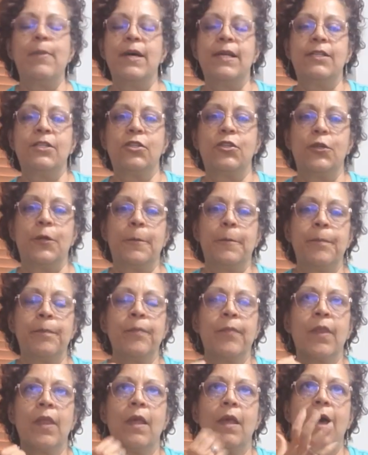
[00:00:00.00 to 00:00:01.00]
buster,
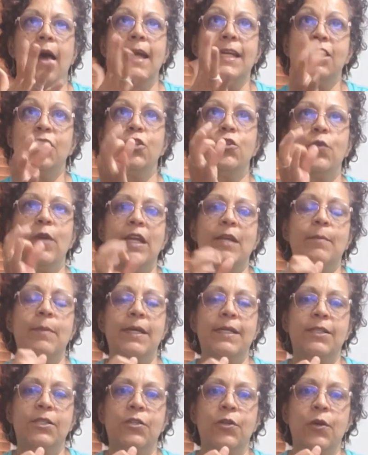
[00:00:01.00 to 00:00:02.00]
eye strain
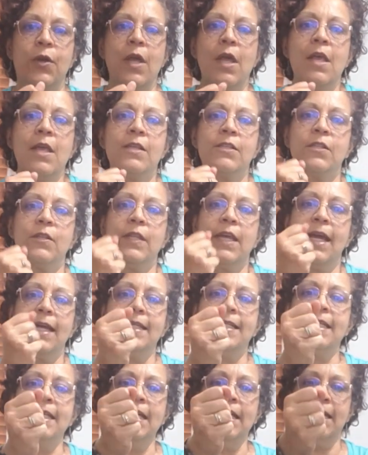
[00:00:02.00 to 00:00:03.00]
buster. So the
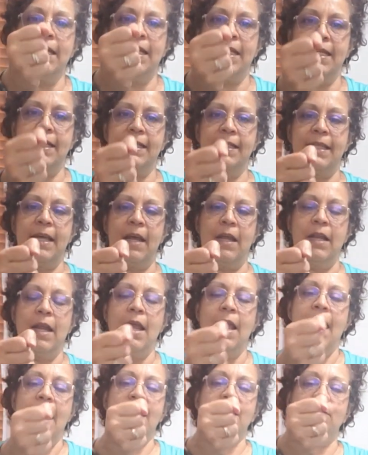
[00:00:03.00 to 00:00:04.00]
idea is that
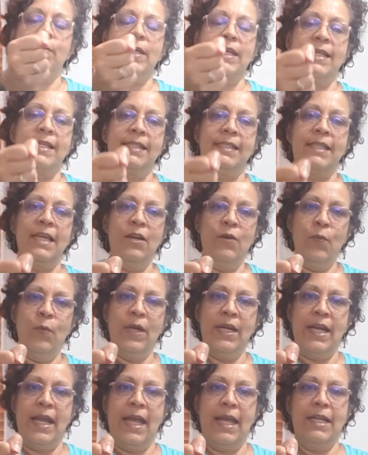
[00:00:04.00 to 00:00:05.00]
as we extend
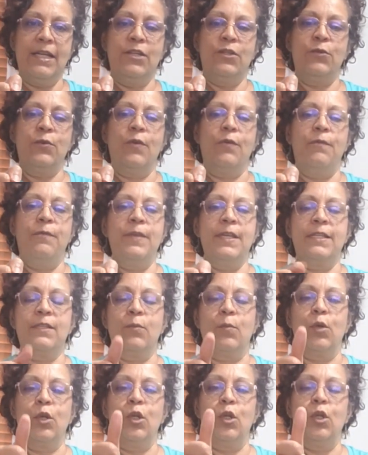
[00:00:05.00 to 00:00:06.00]
one hand into a
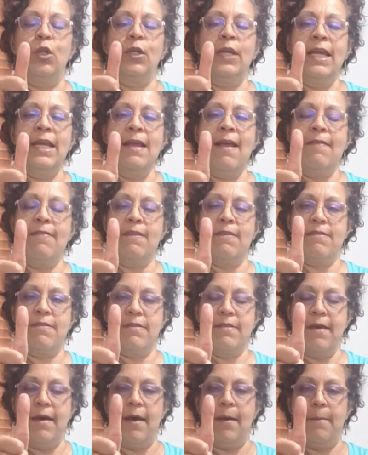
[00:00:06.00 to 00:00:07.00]
fist, we're looking at the
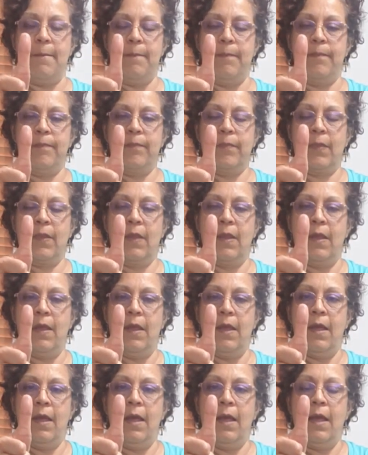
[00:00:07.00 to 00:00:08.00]
thumb
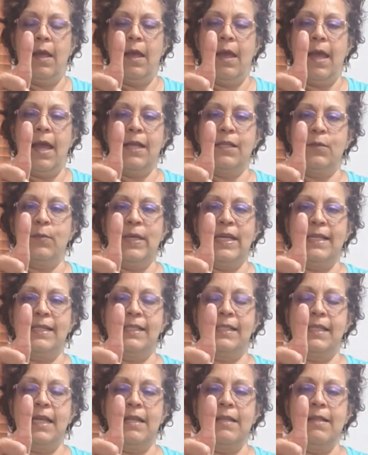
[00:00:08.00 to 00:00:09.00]
as we
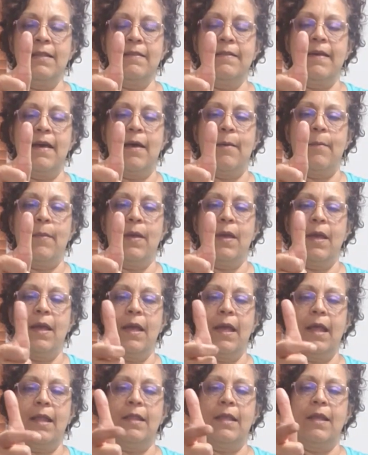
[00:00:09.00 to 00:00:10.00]
extend the thumb
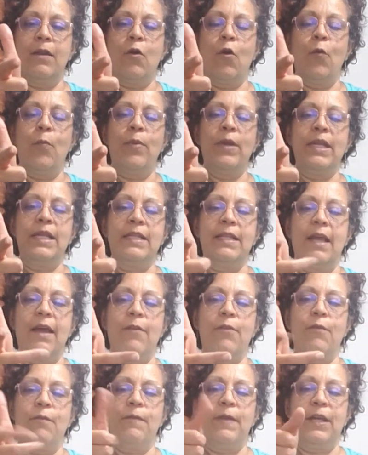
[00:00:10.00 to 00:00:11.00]
and then opening the
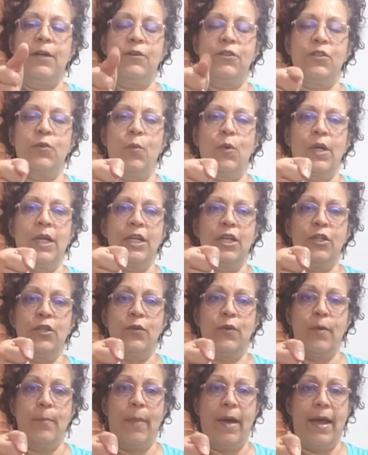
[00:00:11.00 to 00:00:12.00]
other finger. So we're going to
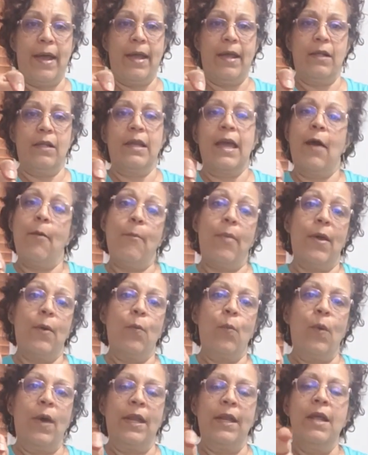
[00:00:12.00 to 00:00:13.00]
do it by count by
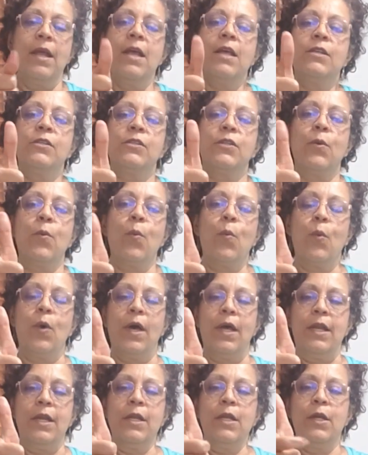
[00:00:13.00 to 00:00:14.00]
one. So
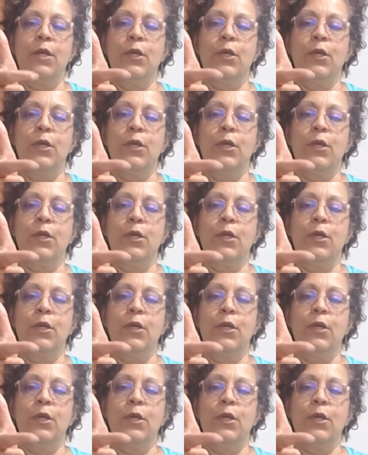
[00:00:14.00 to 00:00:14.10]
1,